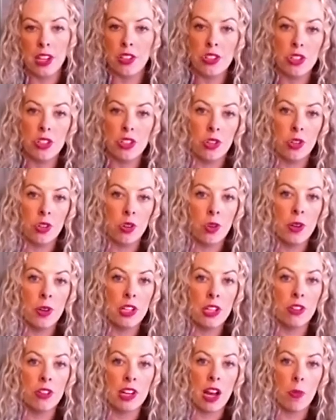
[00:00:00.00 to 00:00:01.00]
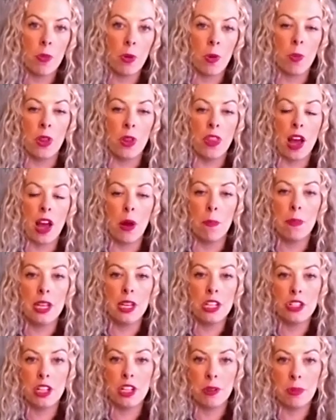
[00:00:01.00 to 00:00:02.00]
So you're growing your network without
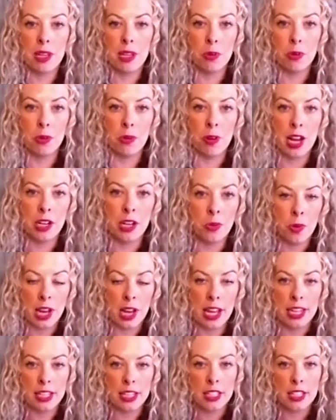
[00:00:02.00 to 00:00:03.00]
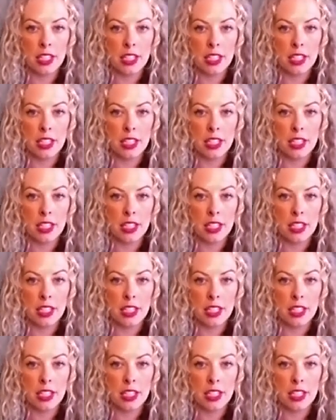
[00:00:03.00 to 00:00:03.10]
pitching people right away.